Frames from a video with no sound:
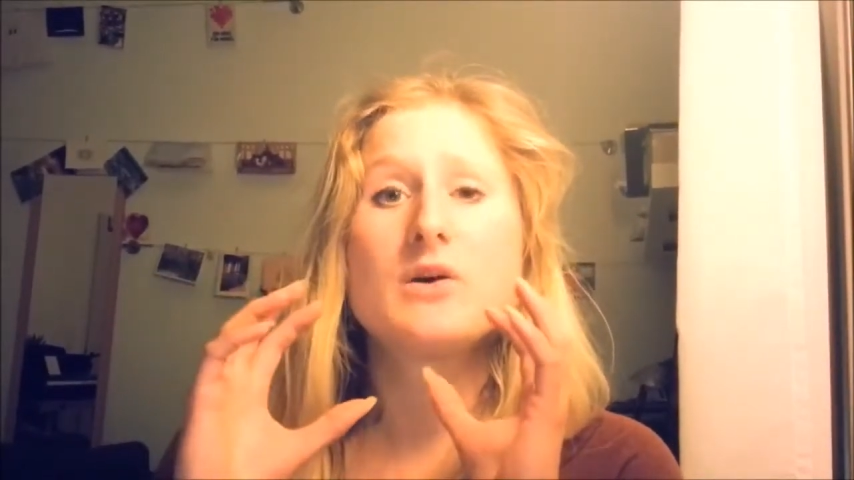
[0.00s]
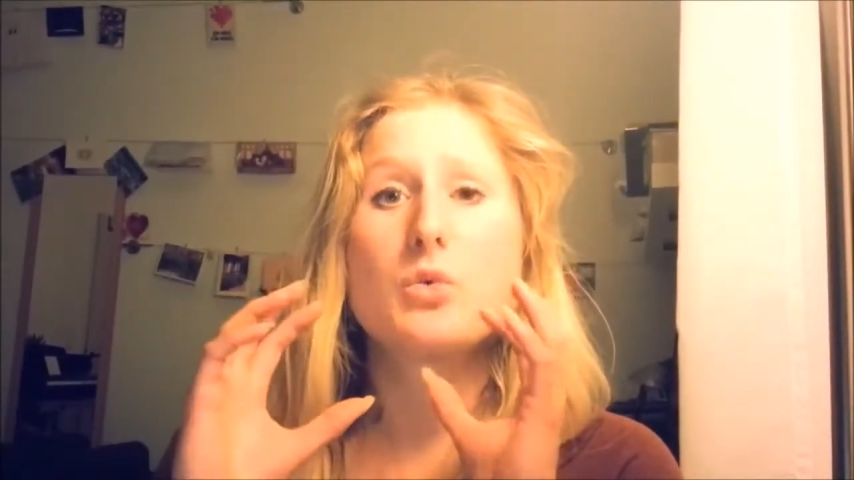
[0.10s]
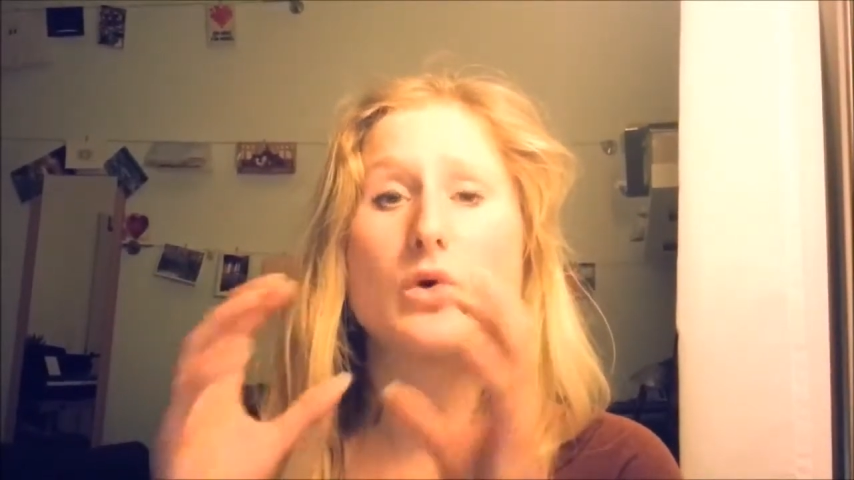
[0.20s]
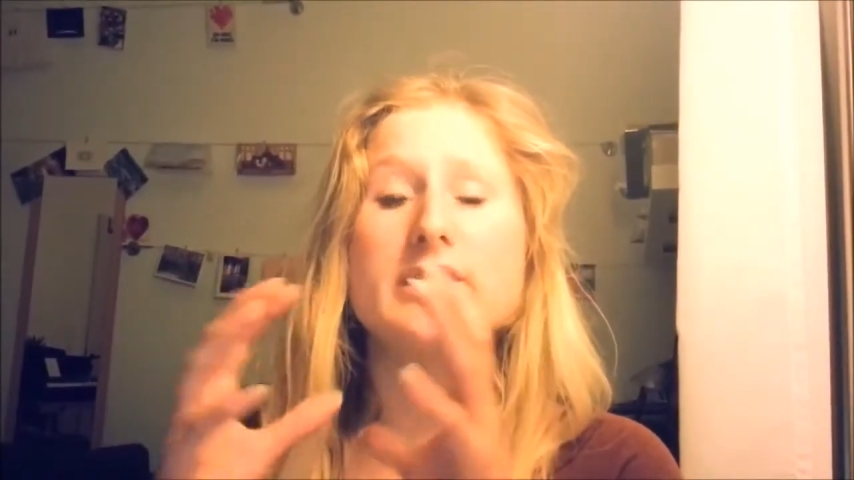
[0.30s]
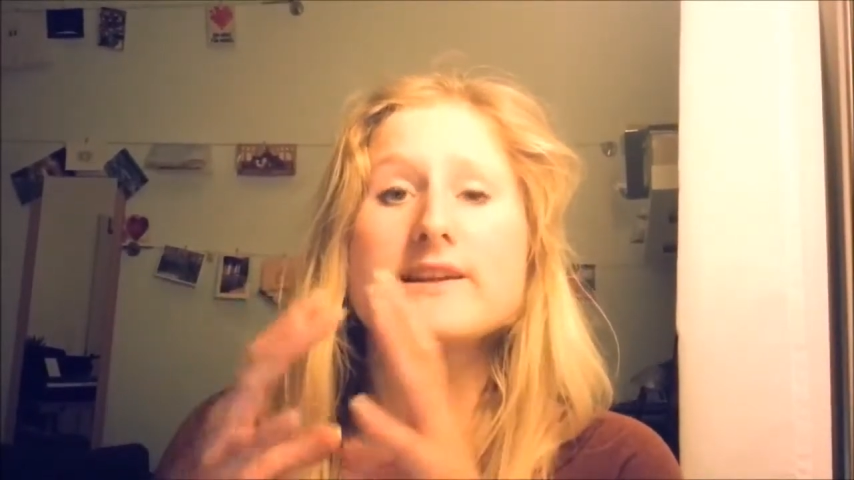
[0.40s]

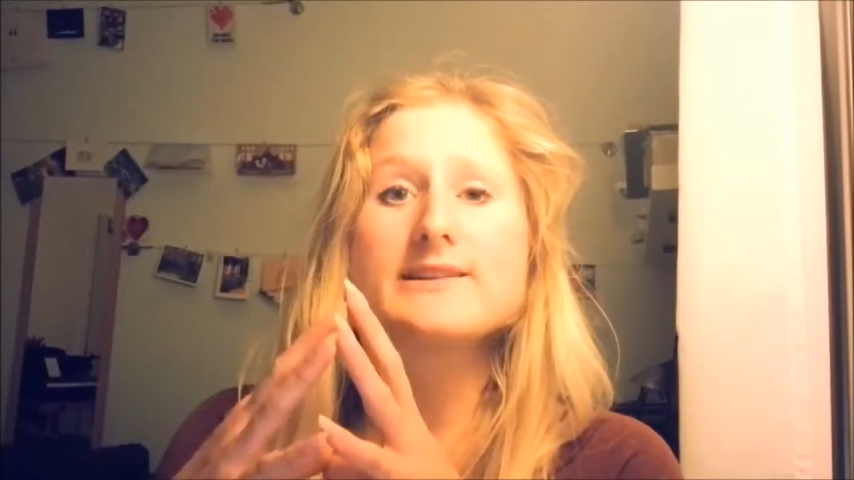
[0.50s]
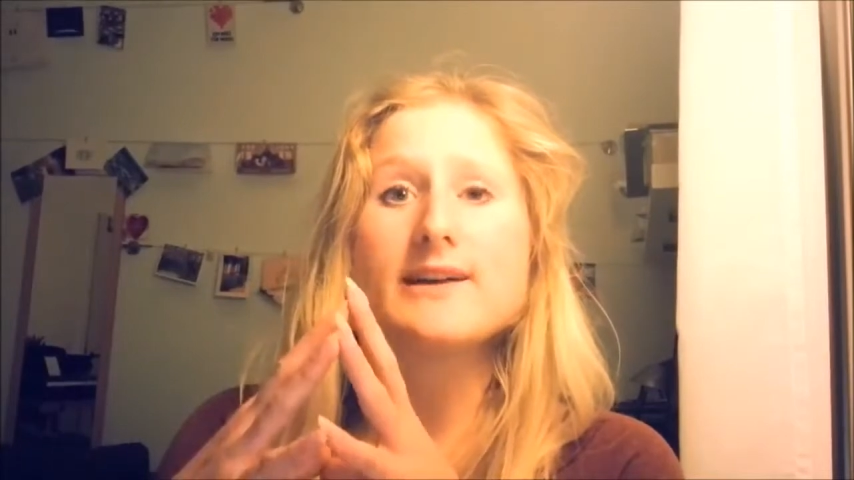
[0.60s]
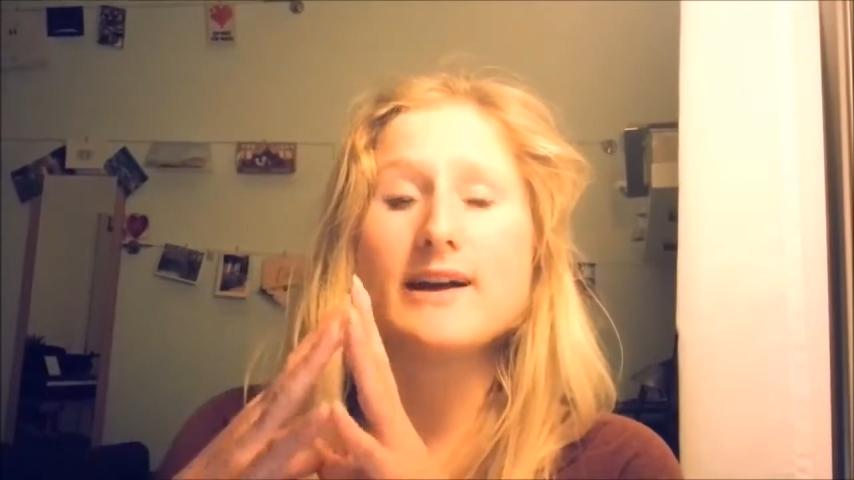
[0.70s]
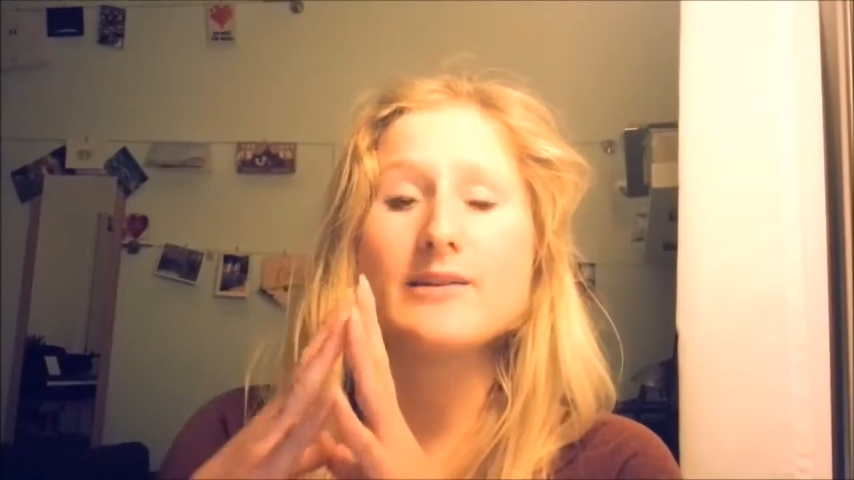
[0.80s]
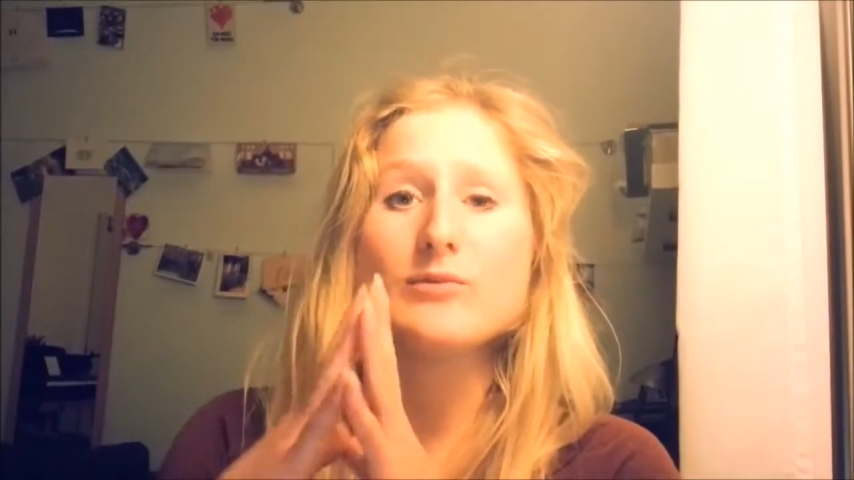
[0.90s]
warning
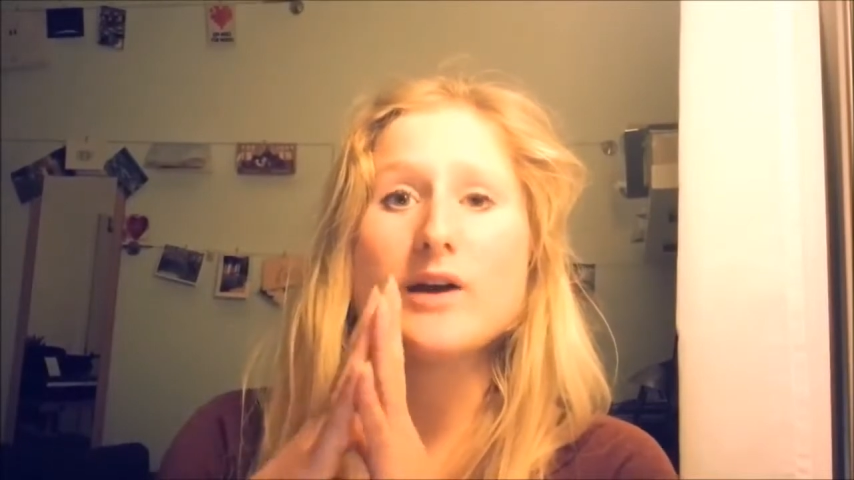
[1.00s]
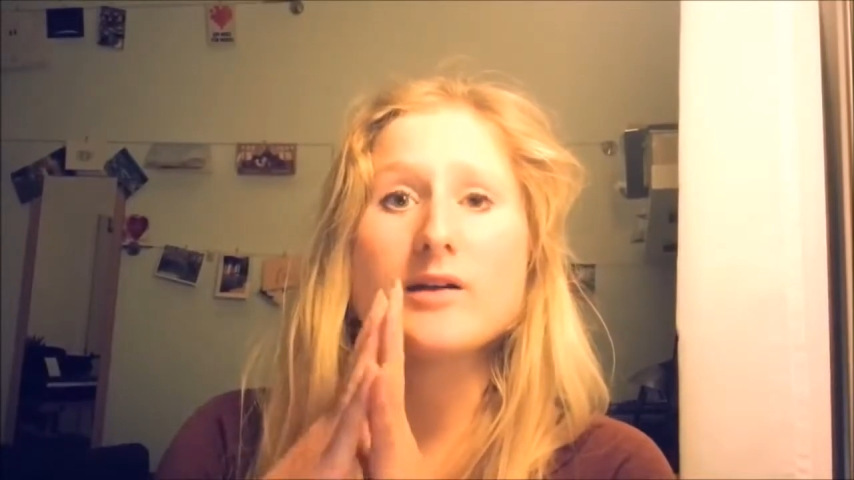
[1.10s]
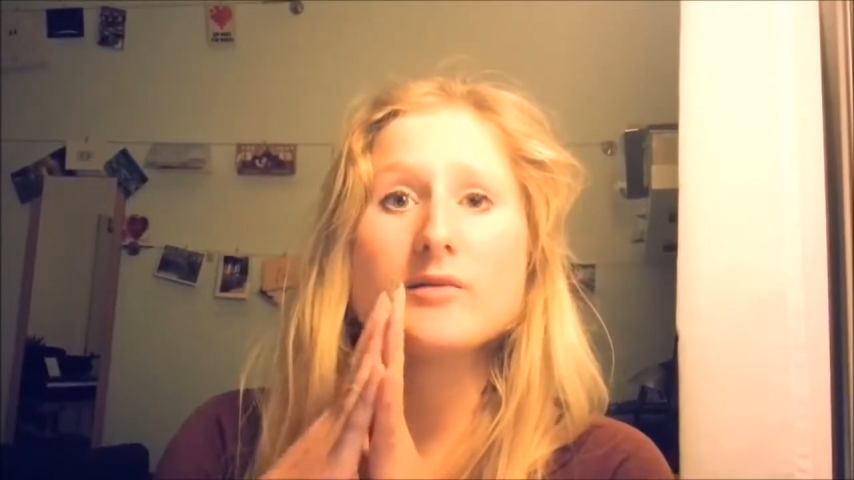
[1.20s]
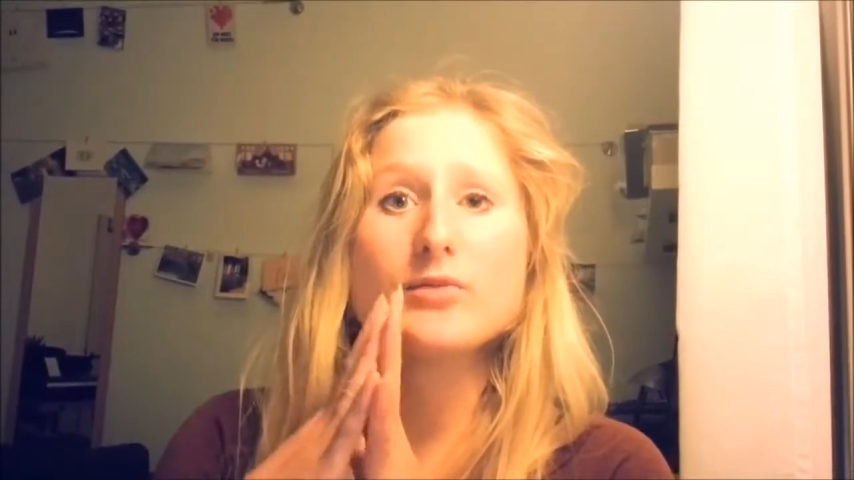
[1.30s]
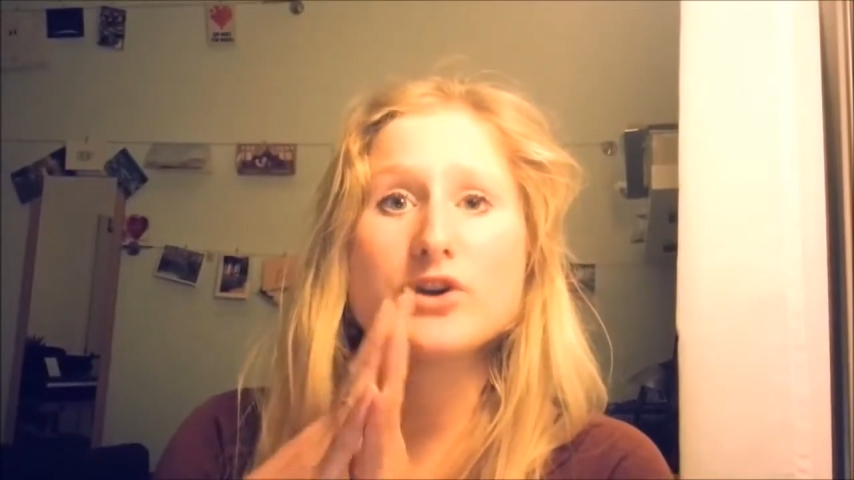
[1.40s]
sign my